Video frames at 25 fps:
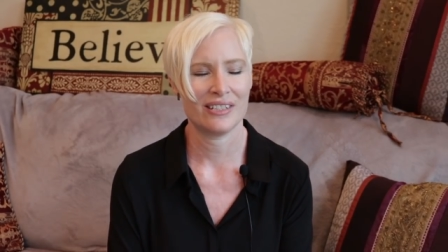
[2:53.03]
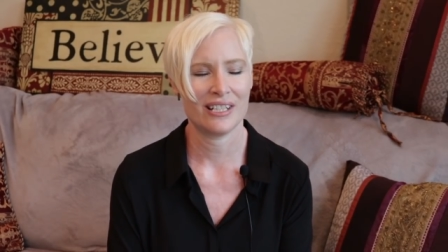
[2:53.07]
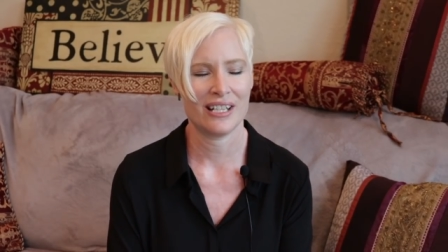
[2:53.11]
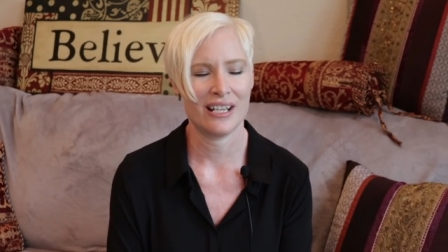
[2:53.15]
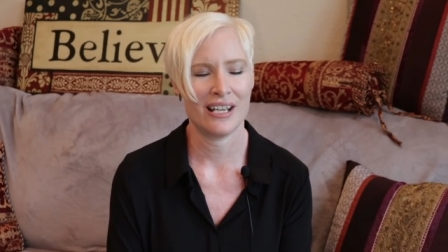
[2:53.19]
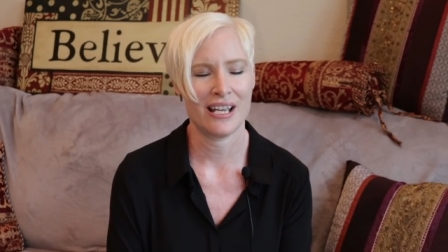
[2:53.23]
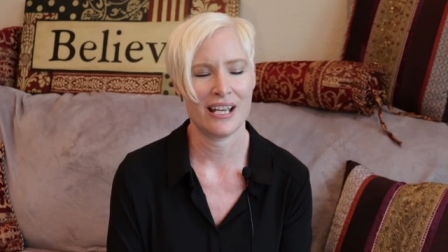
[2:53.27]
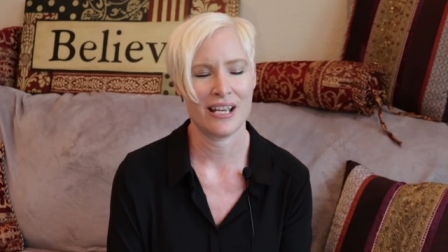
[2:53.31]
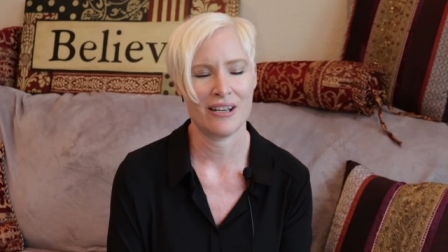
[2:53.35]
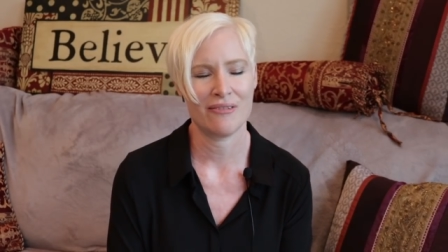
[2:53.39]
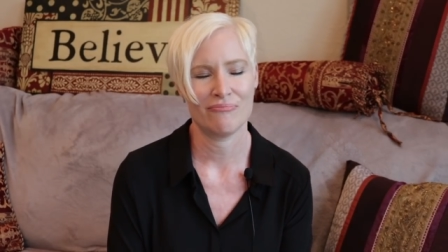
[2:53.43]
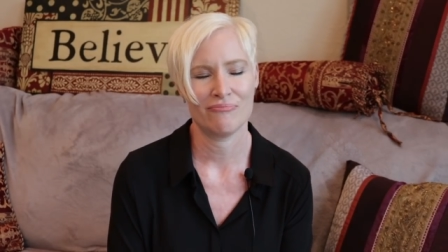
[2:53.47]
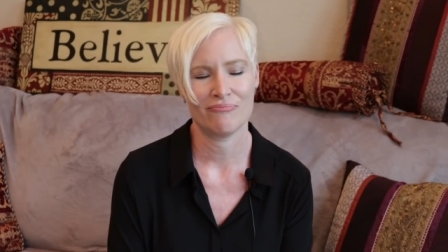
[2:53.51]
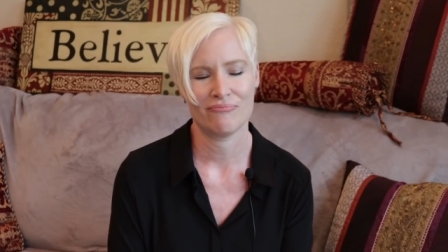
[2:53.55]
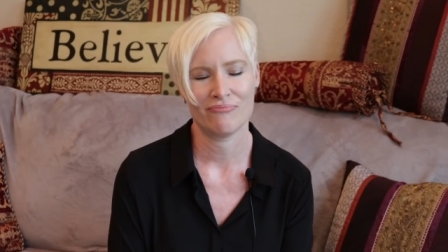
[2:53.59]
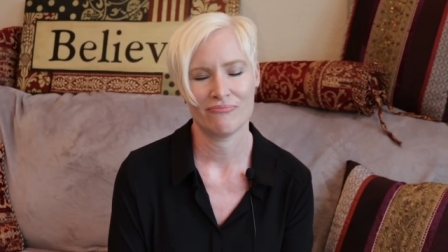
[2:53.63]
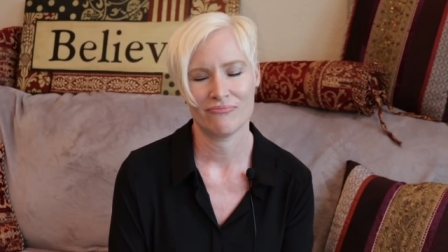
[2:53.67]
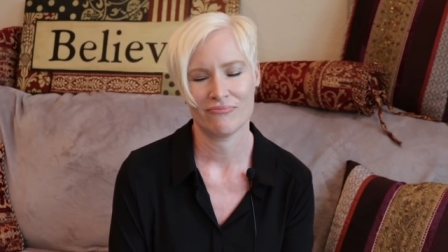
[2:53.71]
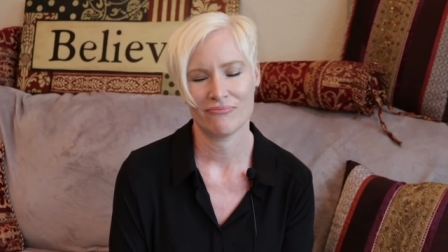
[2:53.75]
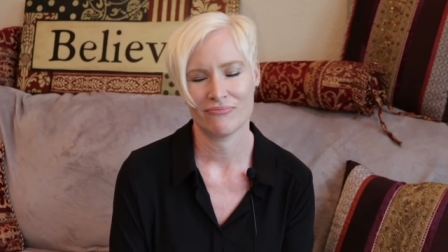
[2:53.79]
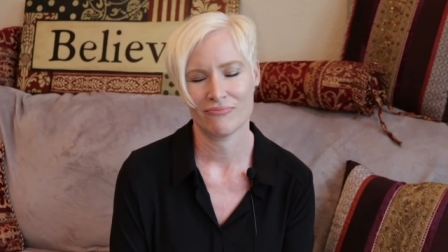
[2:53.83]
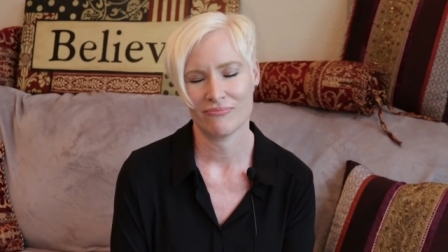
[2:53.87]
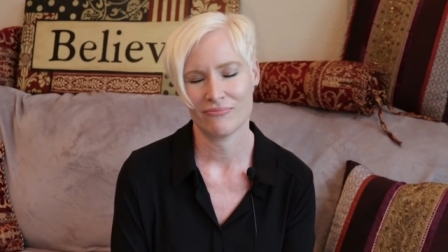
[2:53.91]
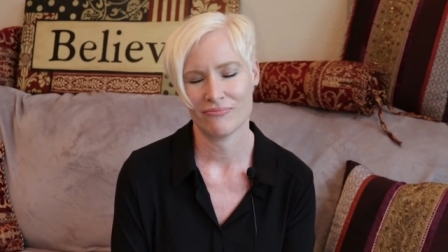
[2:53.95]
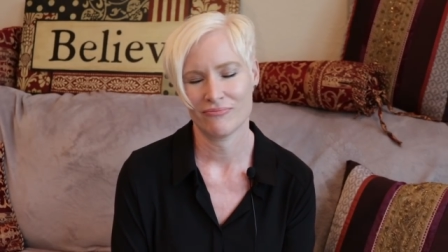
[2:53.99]
time.
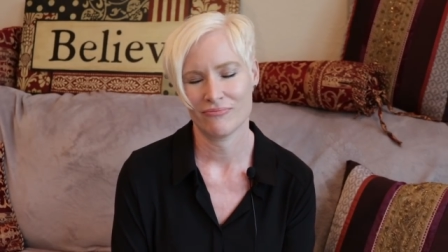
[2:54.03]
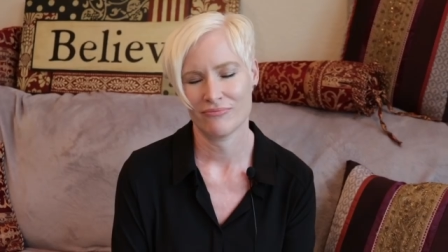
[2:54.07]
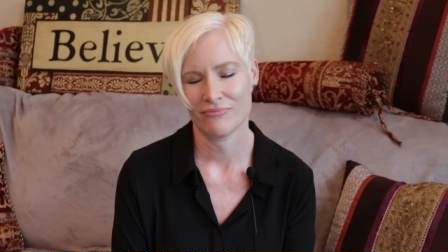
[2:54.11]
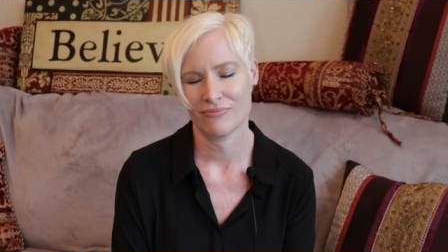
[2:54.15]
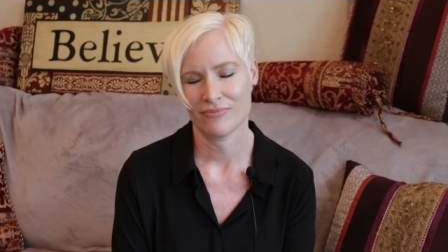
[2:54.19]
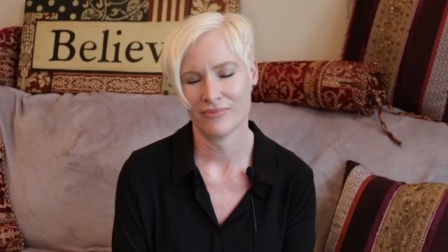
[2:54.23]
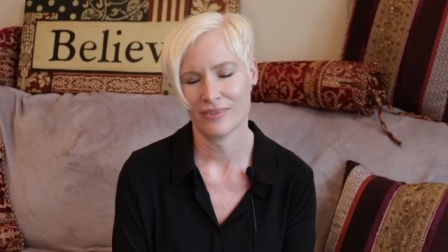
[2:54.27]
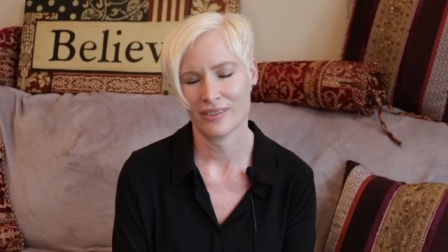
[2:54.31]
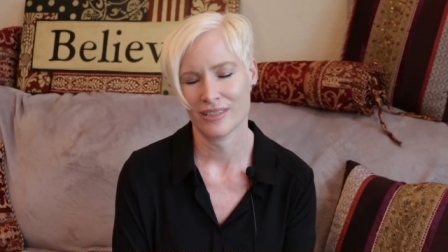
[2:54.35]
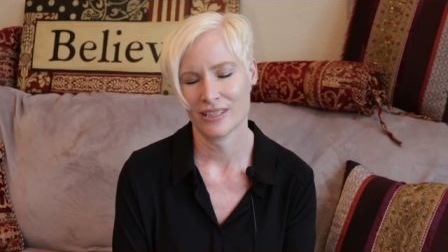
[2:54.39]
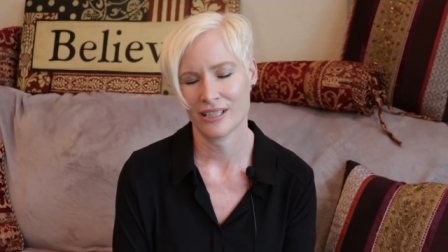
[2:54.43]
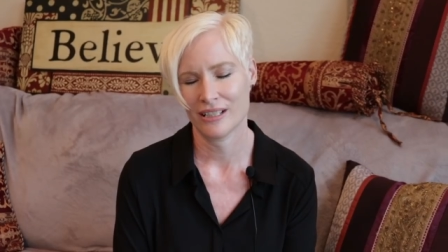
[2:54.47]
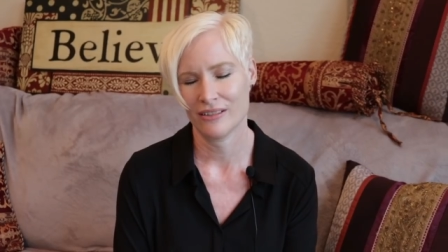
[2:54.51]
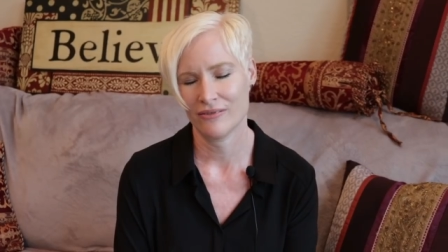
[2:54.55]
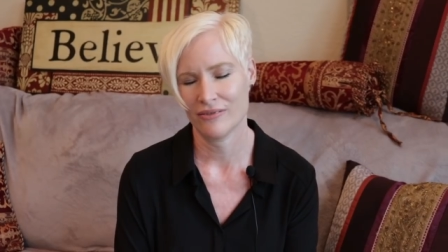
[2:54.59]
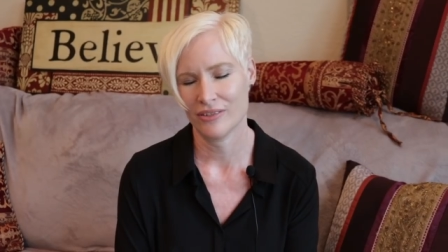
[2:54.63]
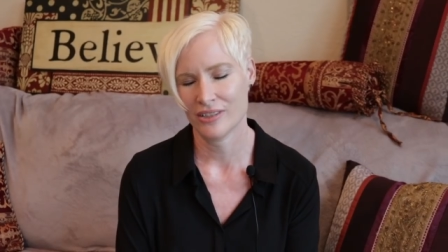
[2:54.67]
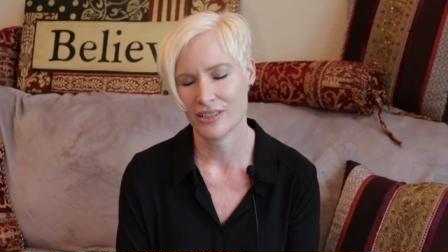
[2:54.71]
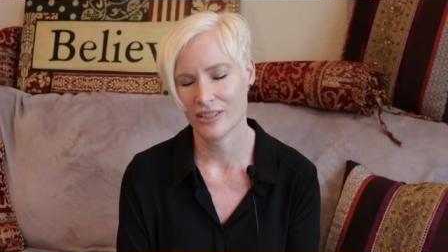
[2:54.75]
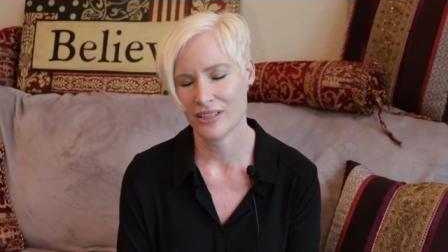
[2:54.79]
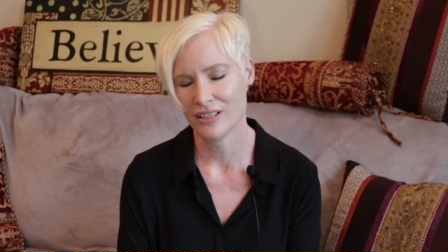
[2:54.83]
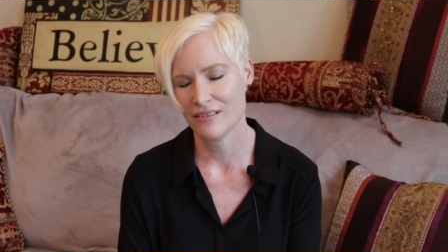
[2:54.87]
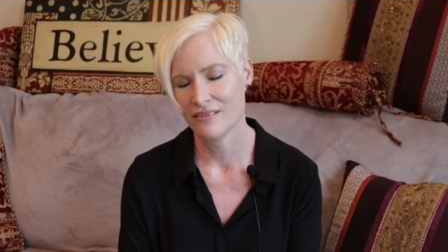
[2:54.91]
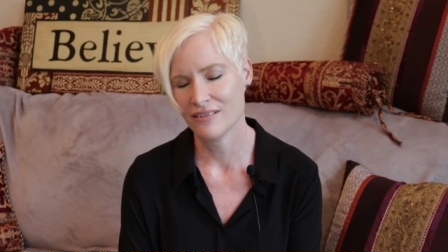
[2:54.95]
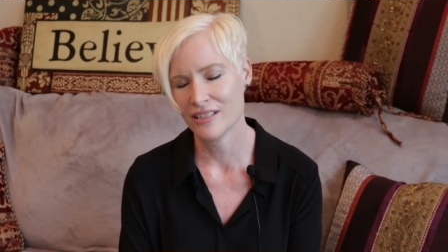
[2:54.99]
Give
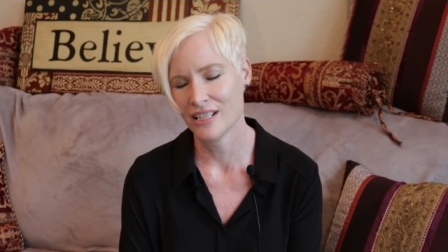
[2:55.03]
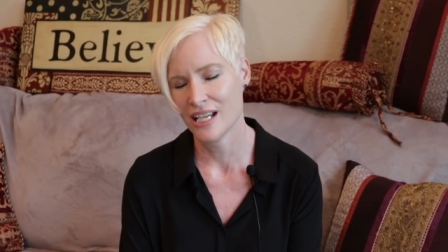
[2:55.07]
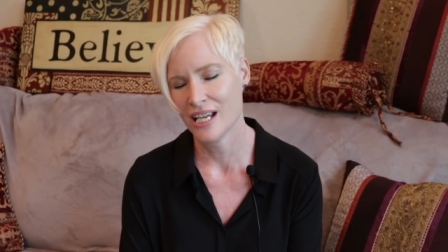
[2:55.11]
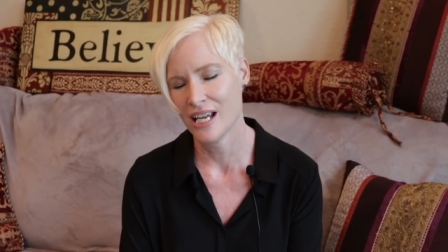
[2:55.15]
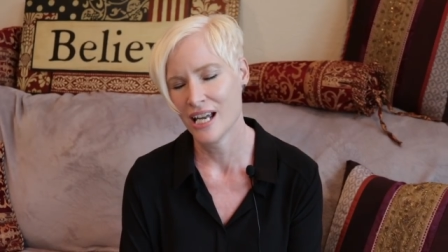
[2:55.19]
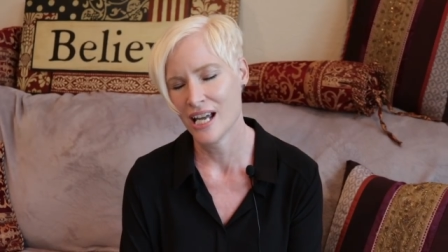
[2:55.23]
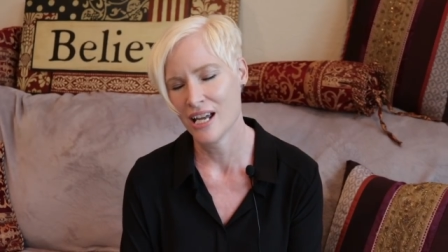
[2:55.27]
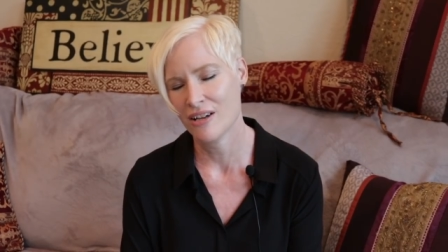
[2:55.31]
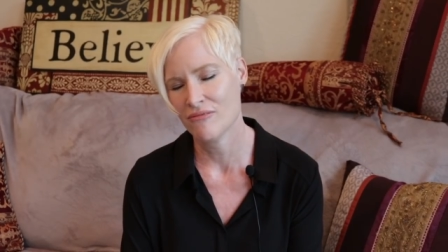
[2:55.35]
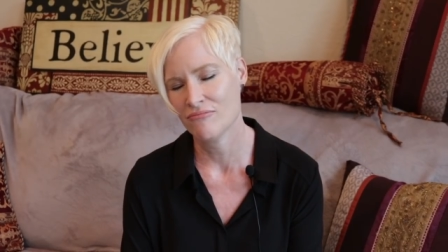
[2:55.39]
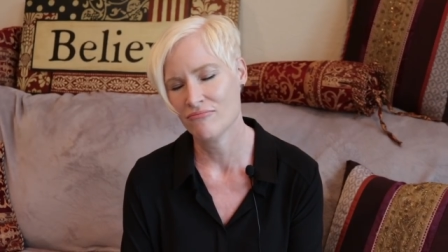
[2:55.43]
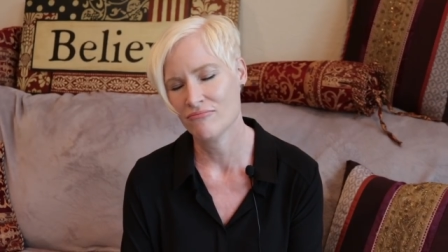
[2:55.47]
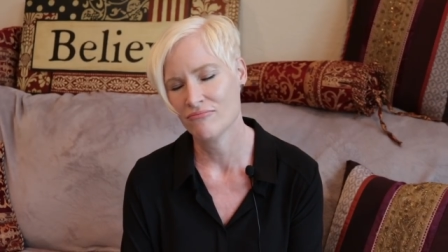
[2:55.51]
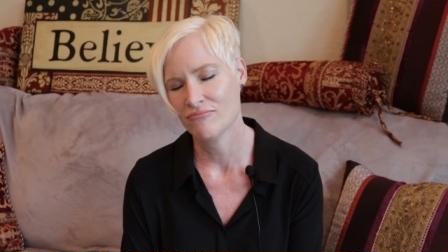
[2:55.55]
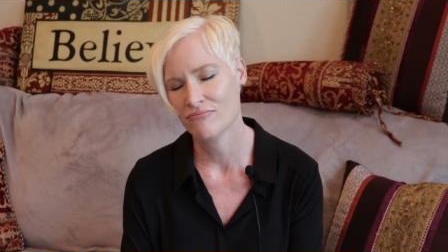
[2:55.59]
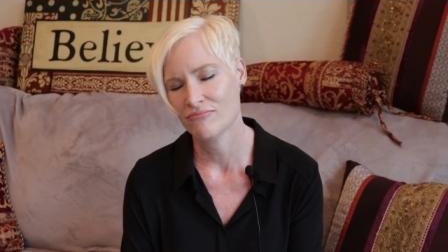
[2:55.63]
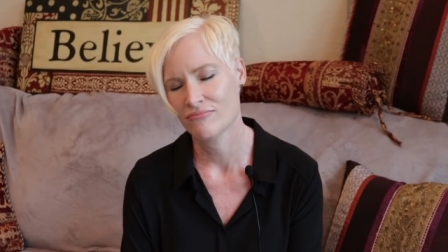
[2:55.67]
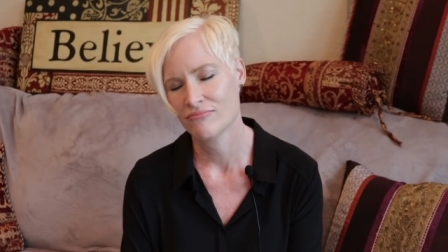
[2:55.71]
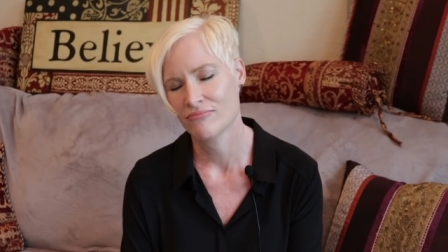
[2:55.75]
yourself time.